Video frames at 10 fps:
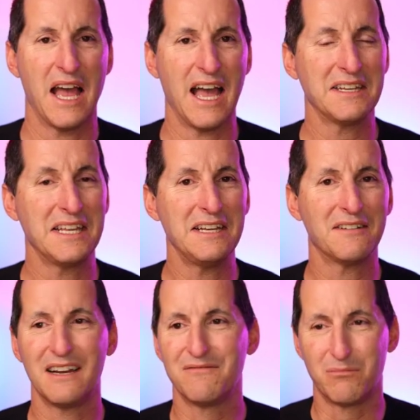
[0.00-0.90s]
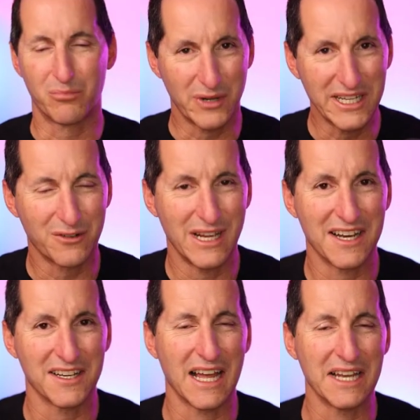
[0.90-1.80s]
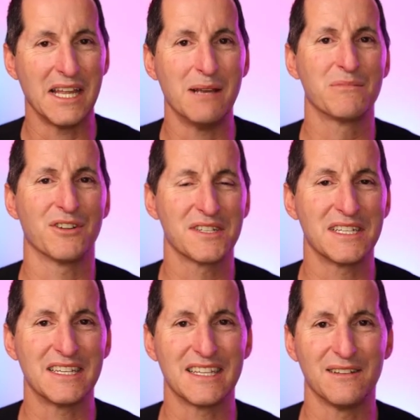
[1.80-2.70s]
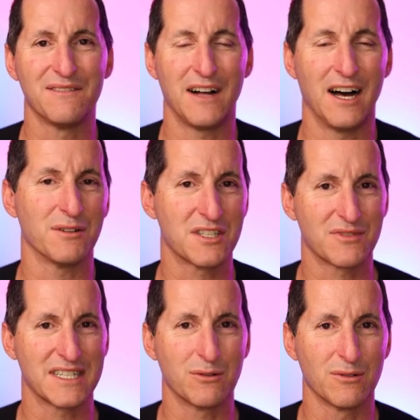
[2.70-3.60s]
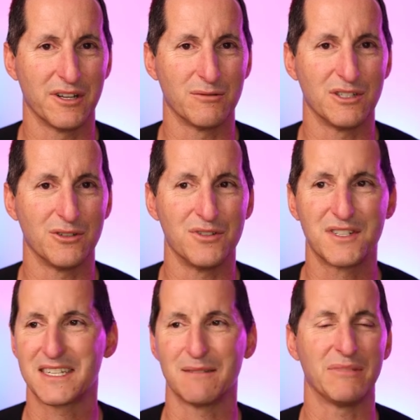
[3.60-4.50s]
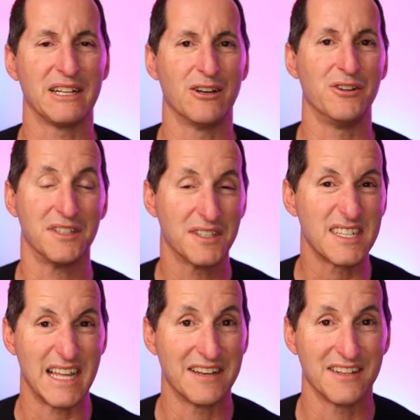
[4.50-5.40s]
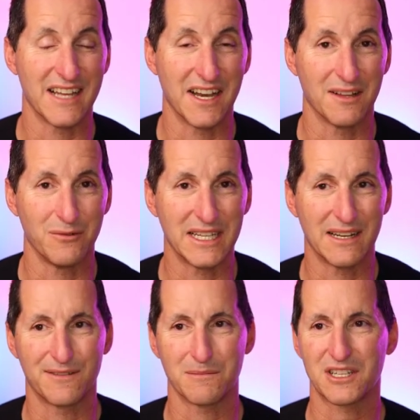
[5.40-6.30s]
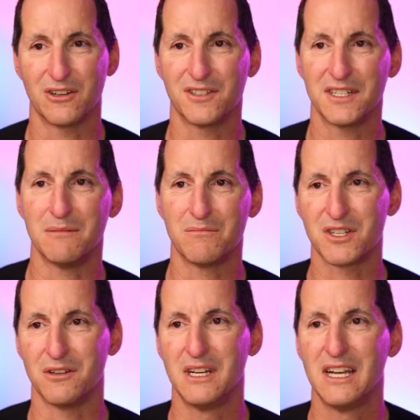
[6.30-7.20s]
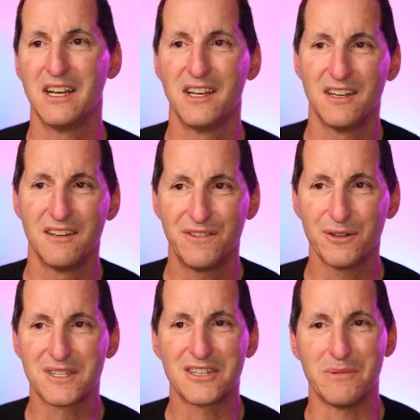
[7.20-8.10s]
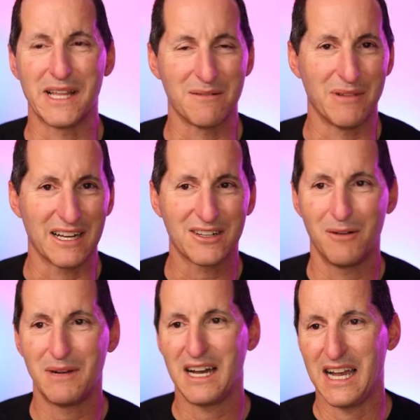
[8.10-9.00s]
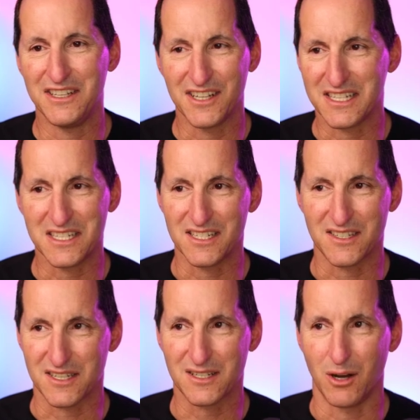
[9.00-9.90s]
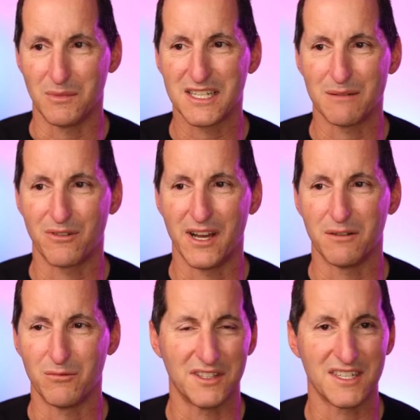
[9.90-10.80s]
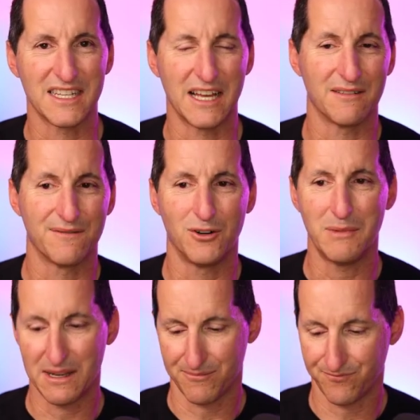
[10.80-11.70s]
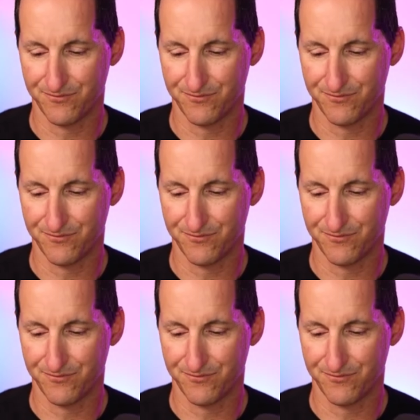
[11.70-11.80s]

And here I've pre-created an emp.ctl file, which SQL Loader would use to simply load in the standard data that we get from scott.emp. So fields terminated by a comma, and you can see it's just comma separated with the standard format.